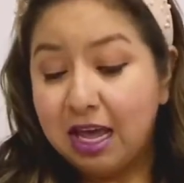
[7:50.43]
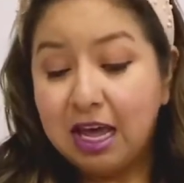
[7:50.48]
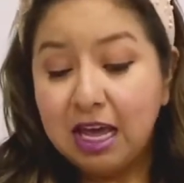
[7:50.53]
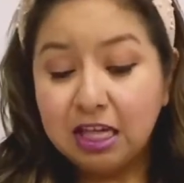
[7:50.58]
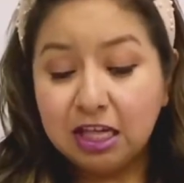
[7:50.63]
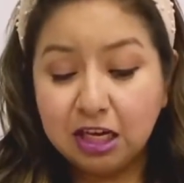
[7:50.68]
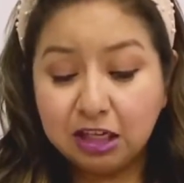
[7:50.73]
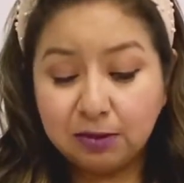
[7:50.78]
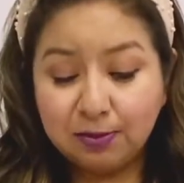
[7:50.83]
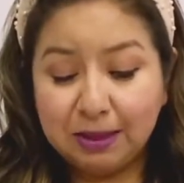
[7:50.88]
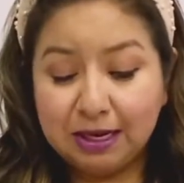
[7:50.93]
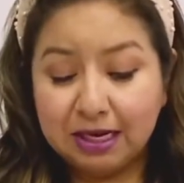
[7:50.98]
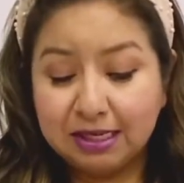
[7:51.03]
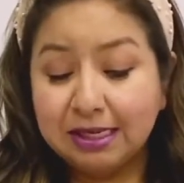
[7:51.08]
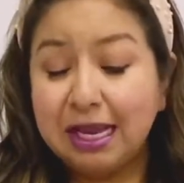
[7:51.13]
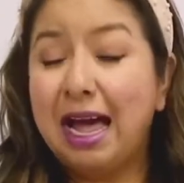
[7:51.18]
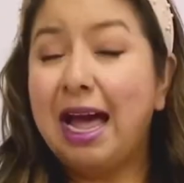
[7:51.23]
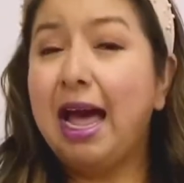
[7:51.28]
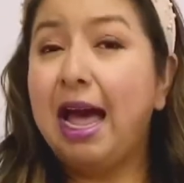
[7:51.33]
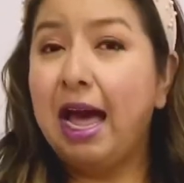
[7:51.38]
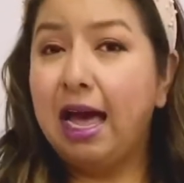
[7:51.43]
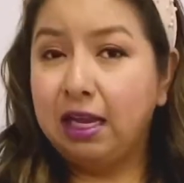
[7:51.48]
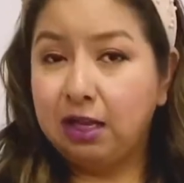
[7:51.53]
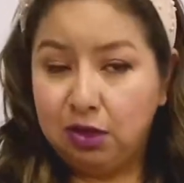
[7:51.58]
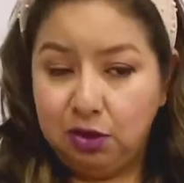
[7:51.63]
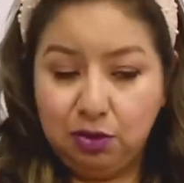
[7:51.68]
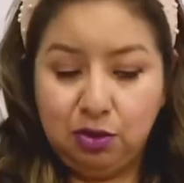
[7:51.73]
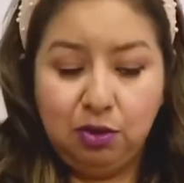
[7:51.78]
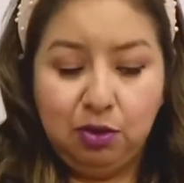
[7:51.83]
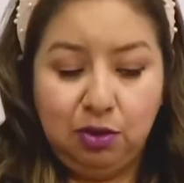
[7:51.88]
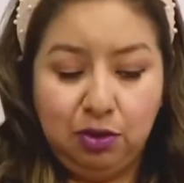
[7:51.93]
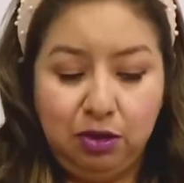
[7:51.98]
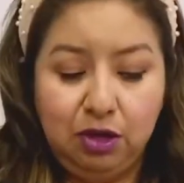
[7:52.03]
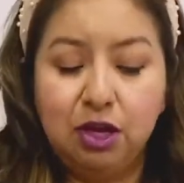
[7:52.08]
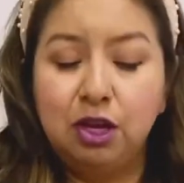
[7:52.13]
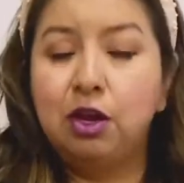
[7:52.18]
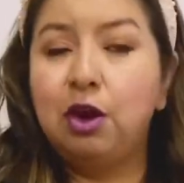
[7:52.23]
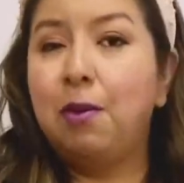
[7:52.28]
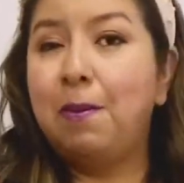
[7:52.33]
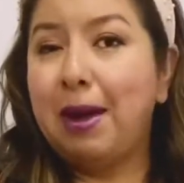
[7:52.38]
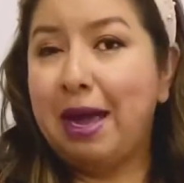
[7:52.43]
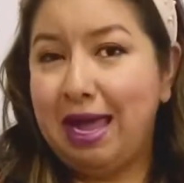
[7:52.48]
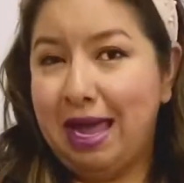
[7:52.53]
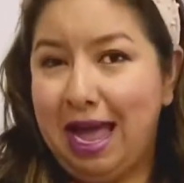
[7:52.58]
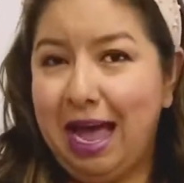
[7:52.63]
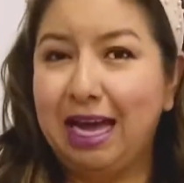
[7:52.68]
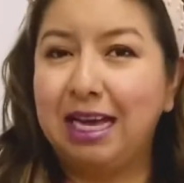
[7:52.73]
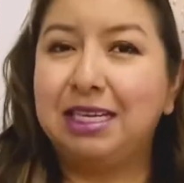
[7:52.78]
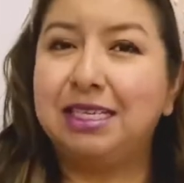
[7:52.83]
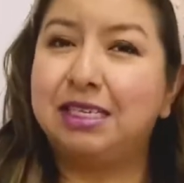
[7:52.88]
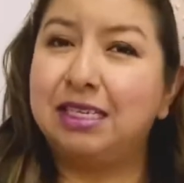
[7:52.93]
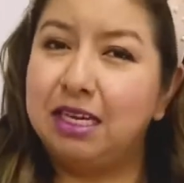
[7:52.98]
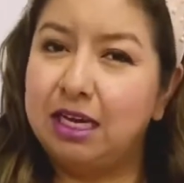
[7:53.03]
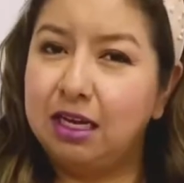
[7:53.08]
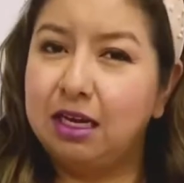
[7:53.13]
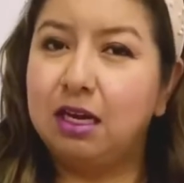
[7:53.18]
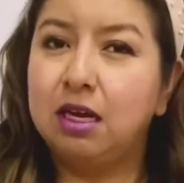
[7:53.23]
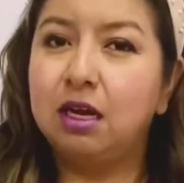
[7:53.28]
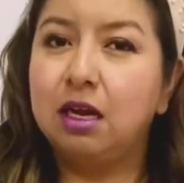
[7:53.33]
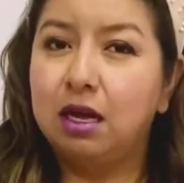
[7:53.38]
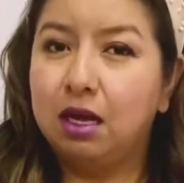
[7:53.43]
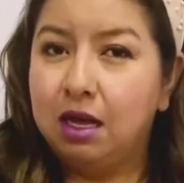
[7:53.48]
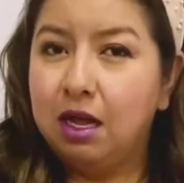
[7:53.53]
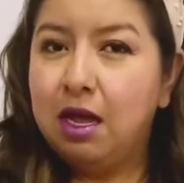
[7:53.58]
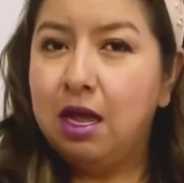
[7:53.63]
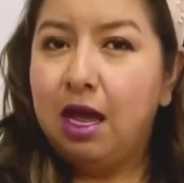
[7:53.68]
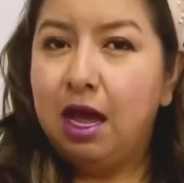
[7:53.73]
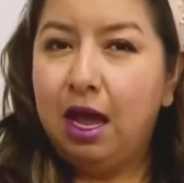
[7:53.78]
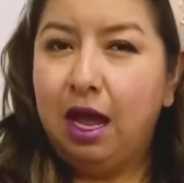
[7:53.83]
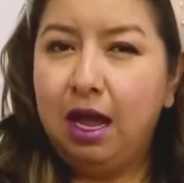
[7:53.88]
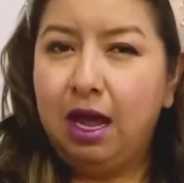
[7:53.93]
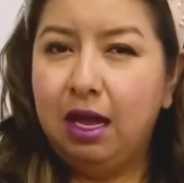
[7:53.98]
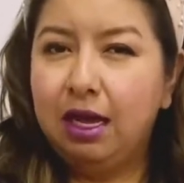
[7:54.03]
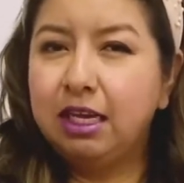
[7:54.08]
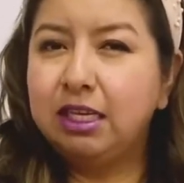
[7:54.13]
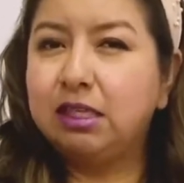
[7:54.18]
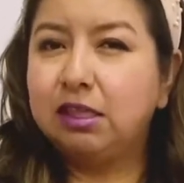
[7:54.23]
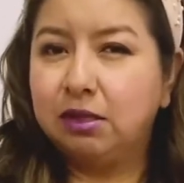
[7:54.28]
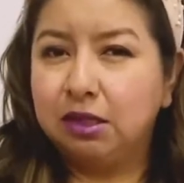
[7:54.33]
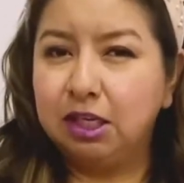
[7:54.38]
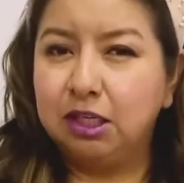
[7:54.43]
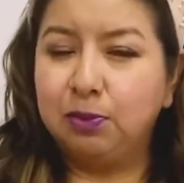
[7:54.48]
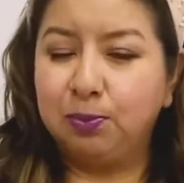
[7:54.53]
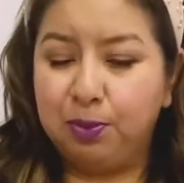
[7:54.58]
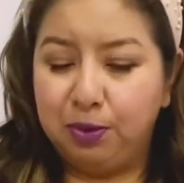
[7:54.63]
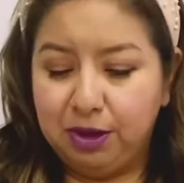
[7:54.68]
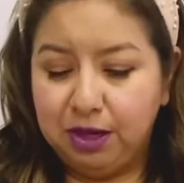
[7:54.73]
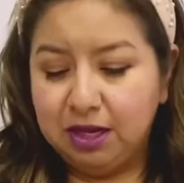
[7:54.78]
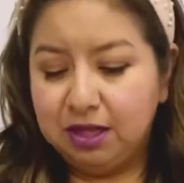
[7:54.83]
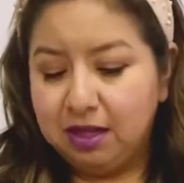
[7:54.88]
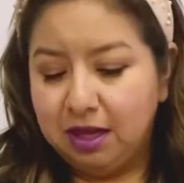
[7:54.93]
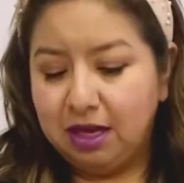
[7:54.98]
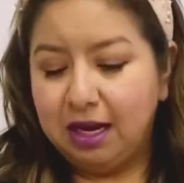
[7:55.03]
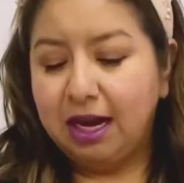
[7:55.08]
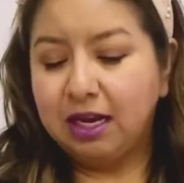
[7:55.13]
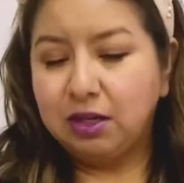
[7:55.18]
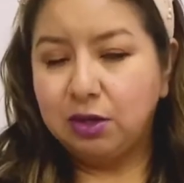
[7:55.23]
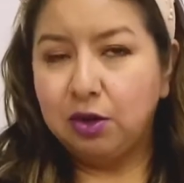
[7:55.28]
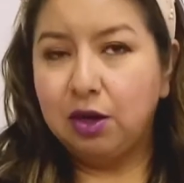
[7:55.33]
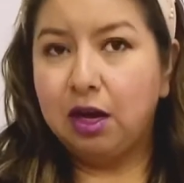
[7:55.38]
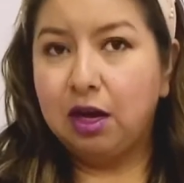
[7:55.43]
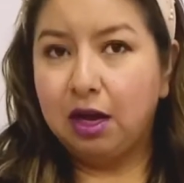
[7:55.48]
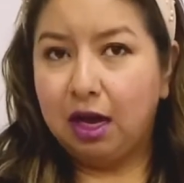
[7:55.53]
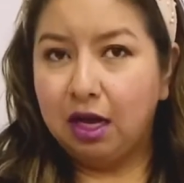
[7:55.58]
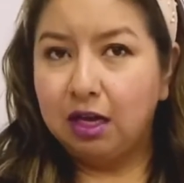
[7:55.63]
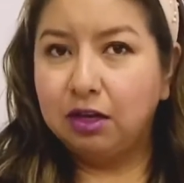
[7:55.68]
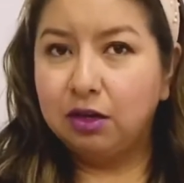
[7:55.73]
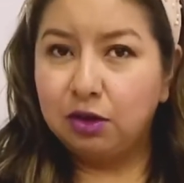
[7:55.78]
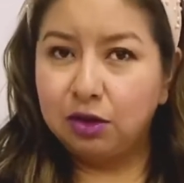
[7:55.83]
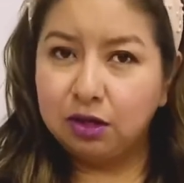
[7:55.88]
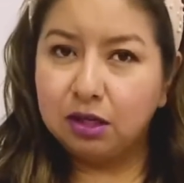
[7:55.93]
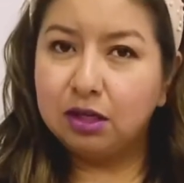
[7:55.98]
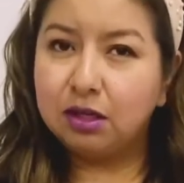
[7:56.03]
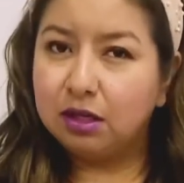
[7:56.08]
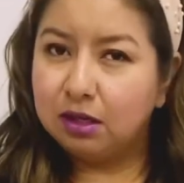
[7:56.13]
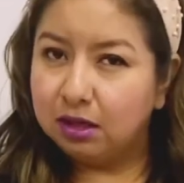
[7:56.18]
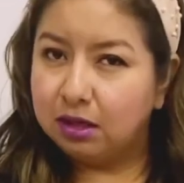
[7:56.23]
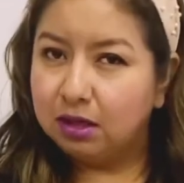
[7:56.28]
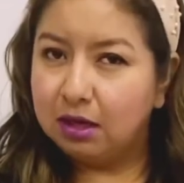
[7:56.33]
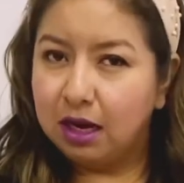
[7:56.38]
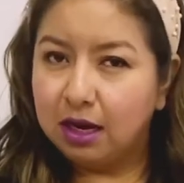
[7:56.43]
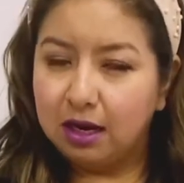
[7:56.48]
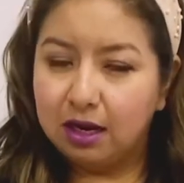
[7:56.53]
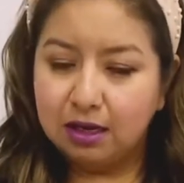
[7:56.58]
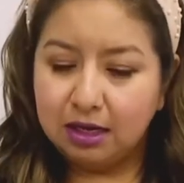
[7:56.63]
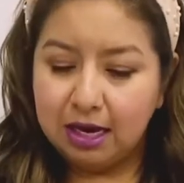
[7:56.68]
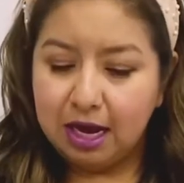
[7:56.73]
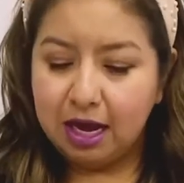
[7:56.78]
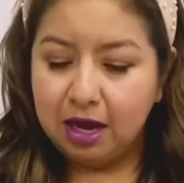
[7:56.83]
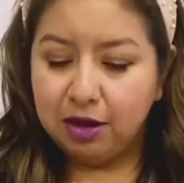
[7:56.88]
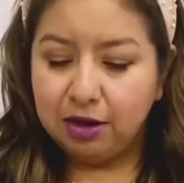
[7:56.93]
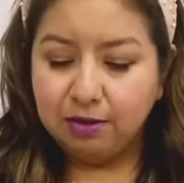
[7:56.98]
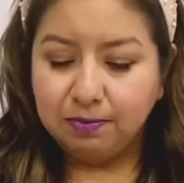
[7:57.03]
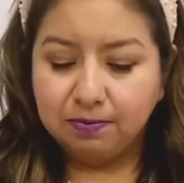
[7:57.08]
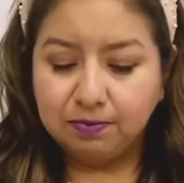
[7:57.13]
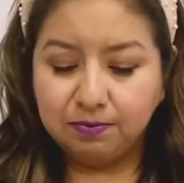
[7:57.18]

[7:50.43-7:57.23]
Just because I do, my icing is pretty thick. I do a good layer